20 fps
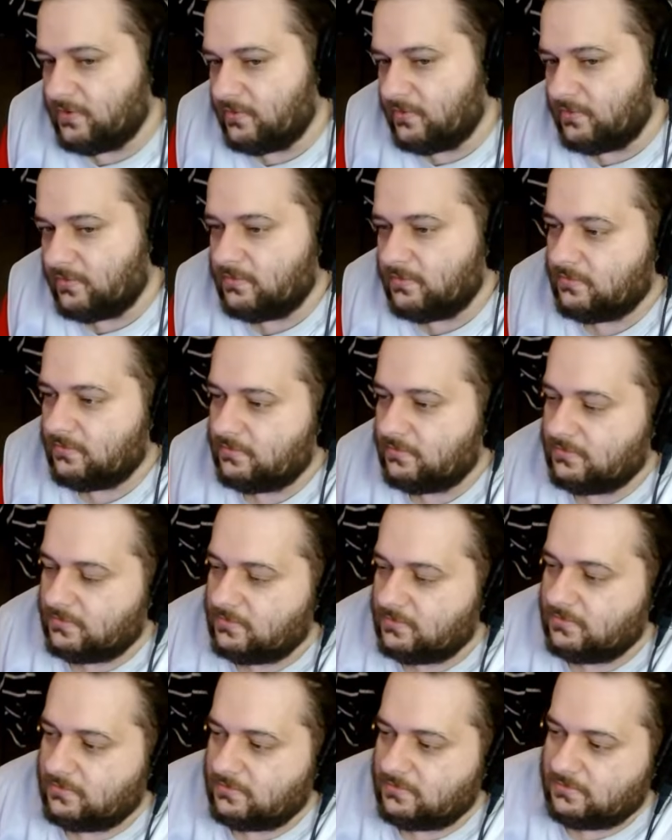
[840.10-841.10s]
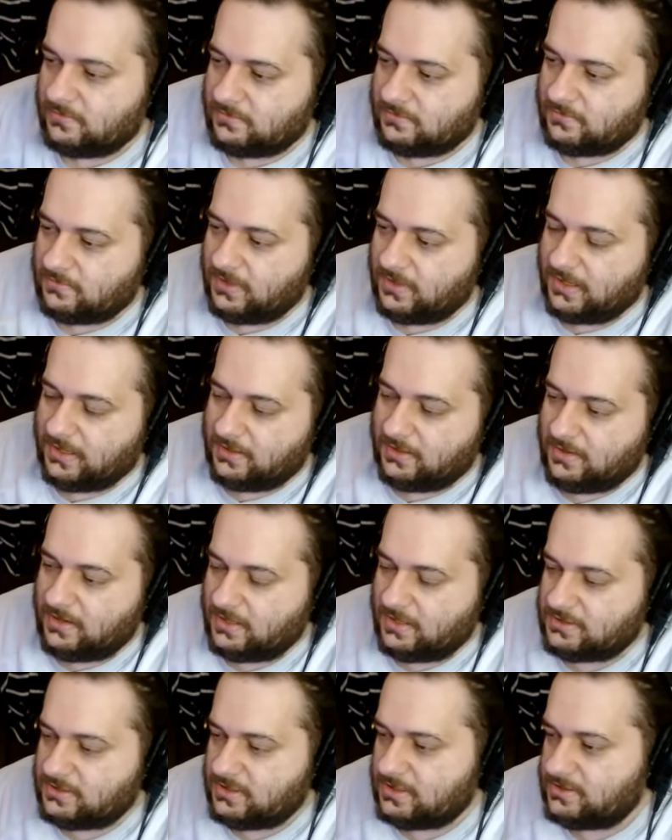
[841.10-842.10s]
you. Like
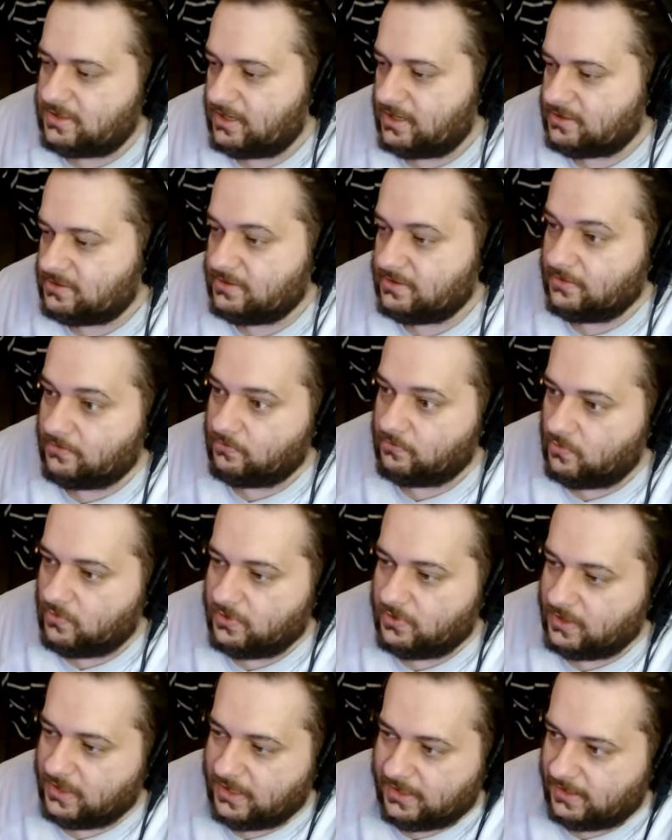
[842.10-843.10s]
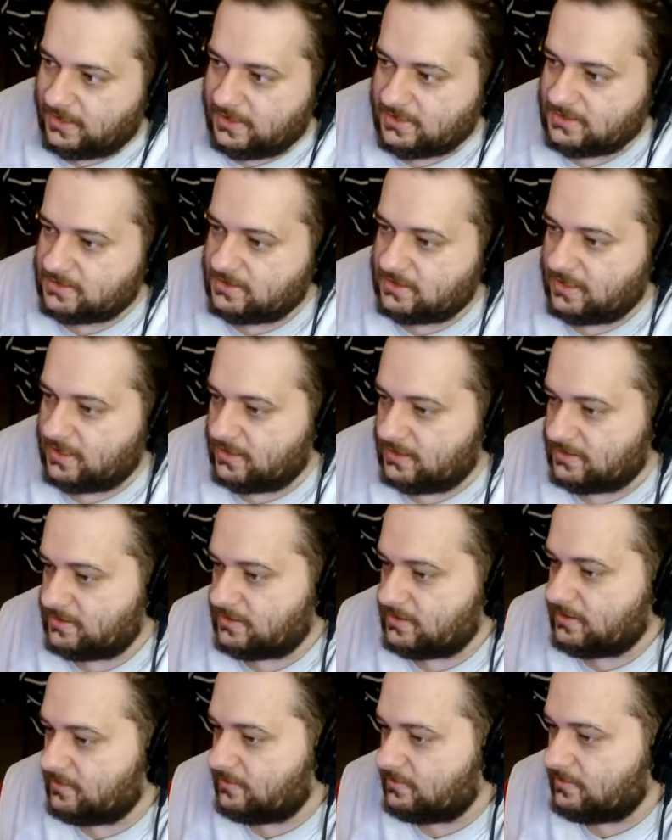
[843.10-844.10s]
it's actually a warning these
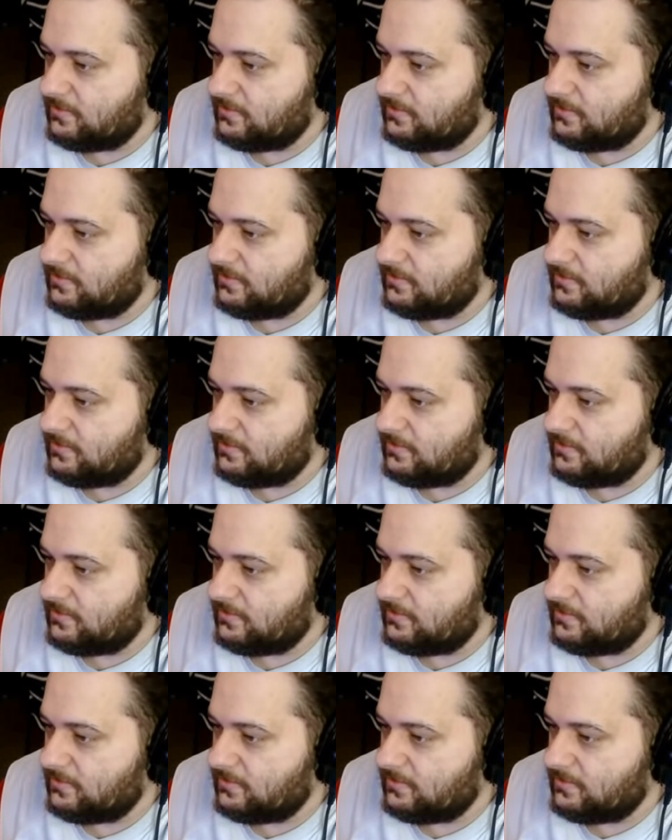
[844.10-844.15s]
days.